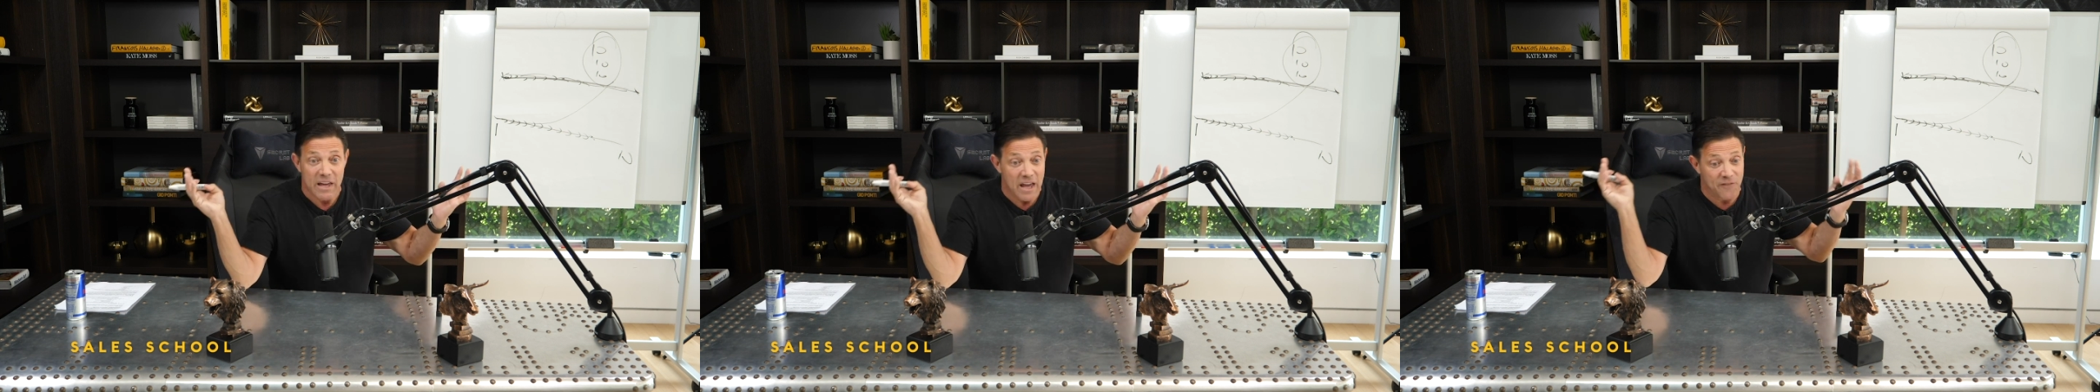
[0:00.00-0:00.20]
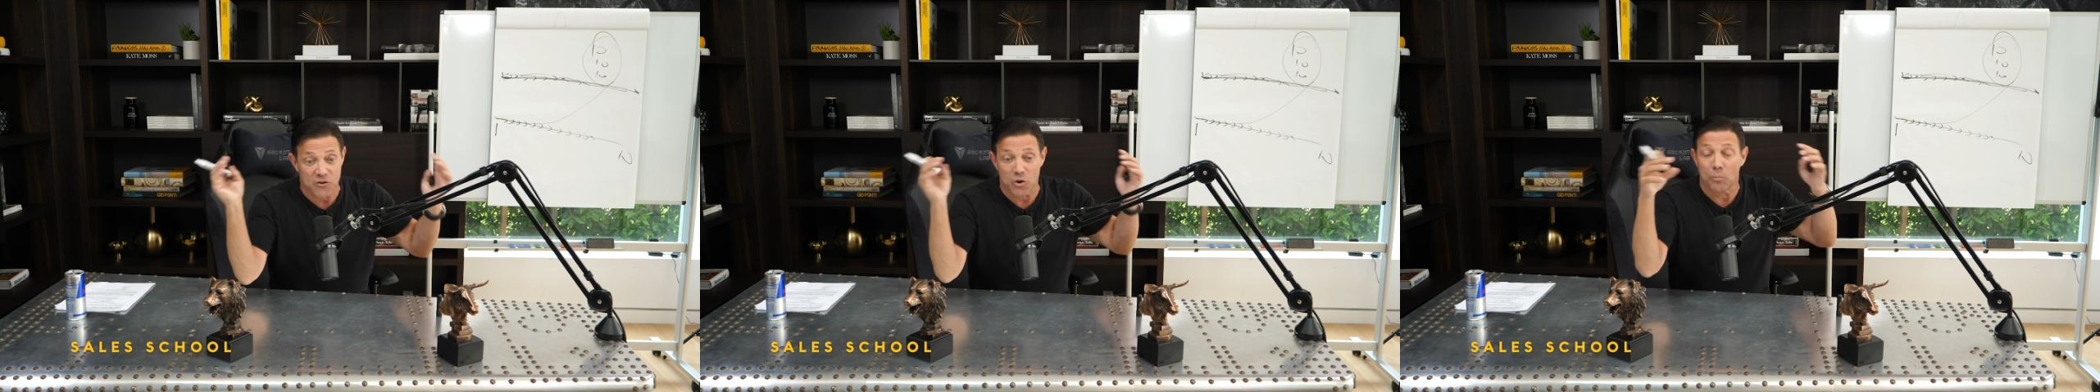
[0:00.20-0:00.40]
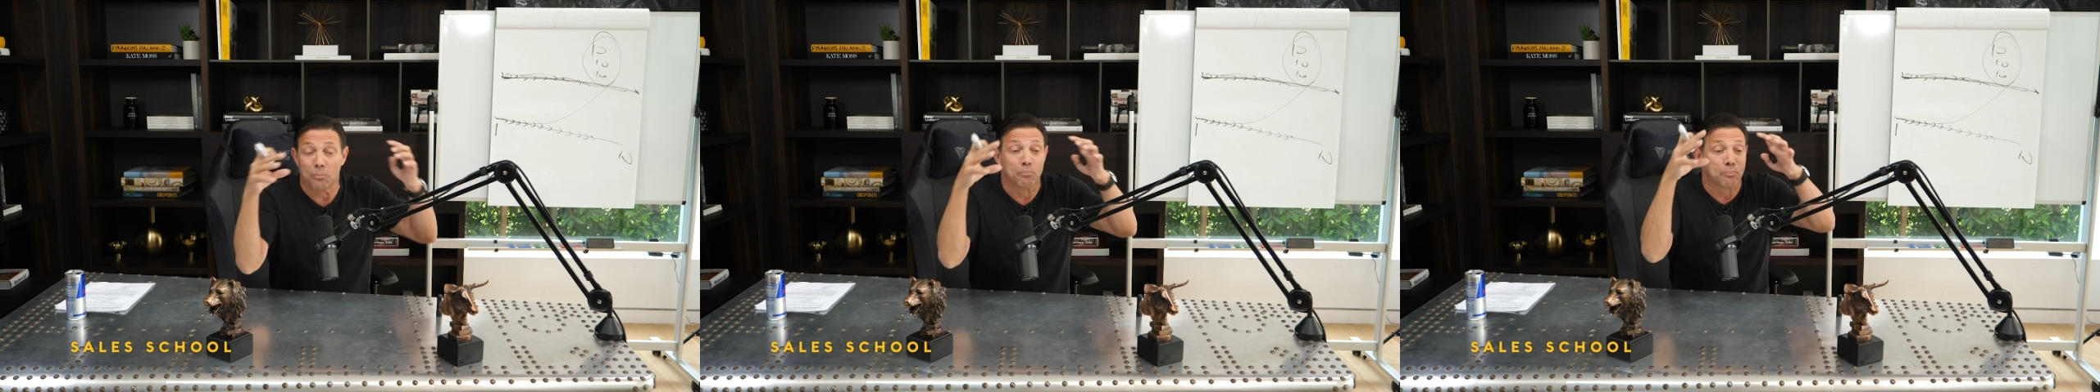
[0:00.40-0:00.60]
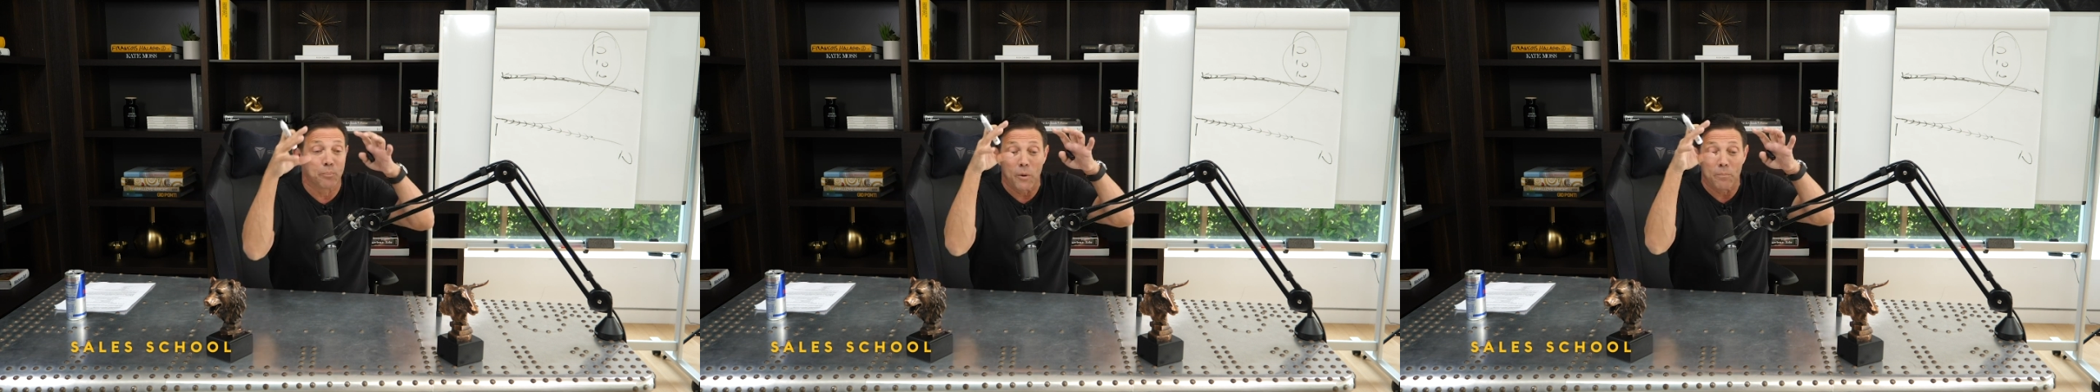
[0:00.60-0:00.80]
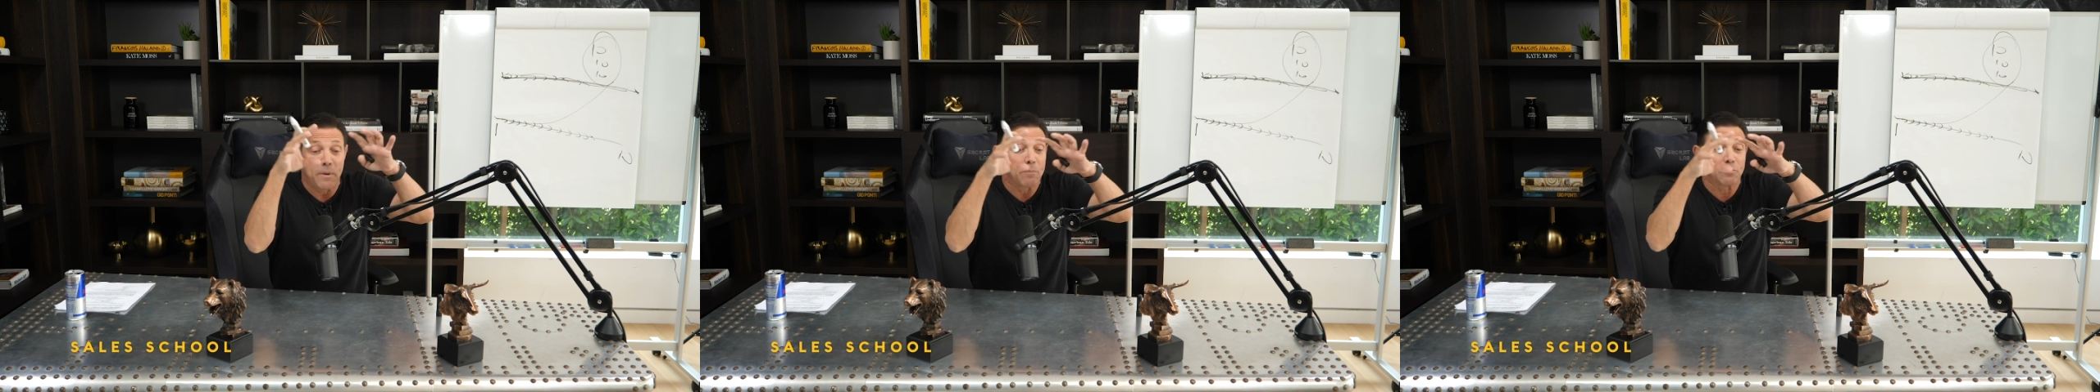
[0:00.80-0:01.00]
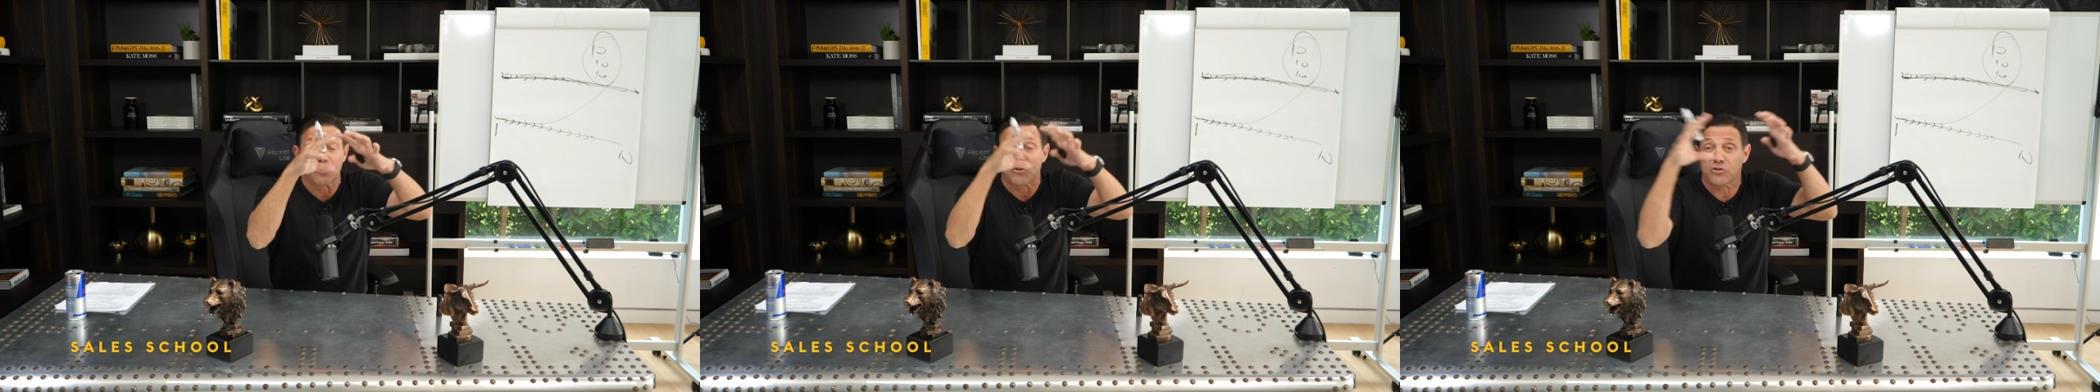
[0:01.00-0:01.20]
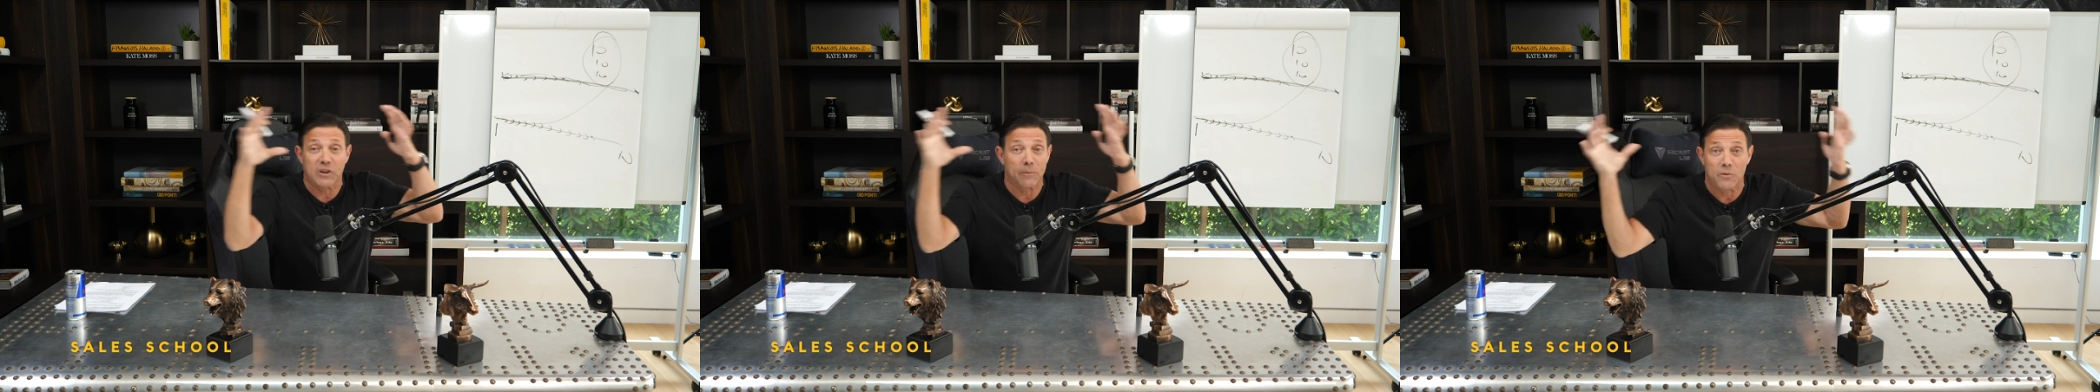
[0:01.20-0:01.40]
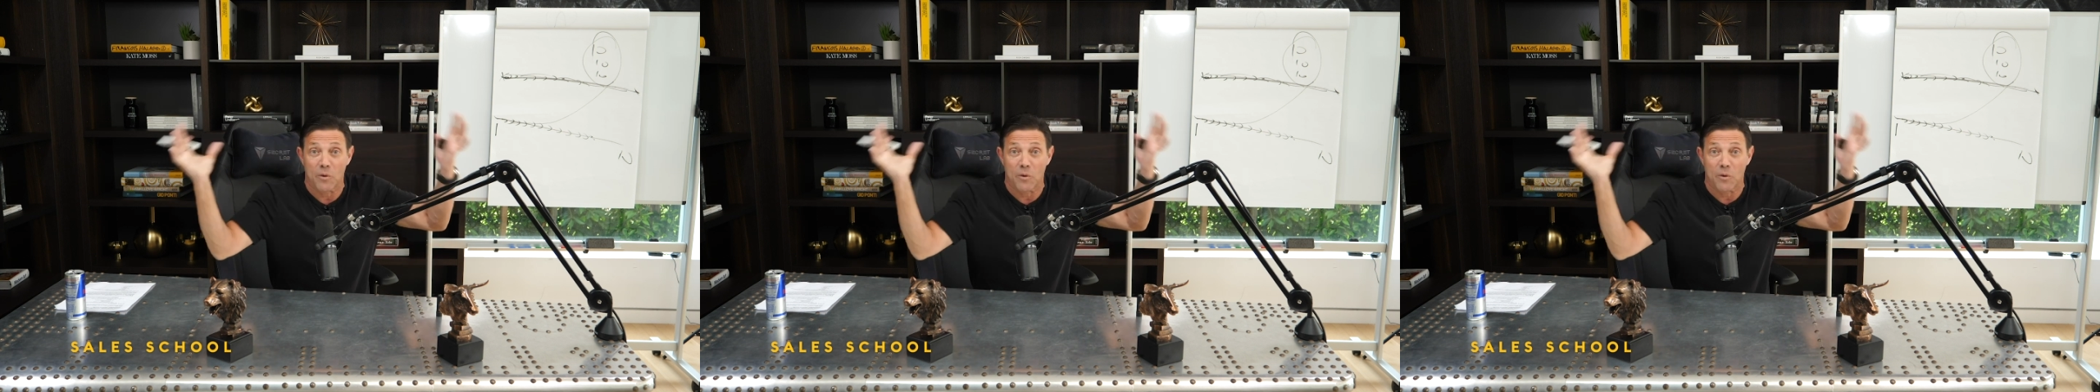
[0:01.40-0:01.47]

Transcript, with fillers: If you put people to sleep,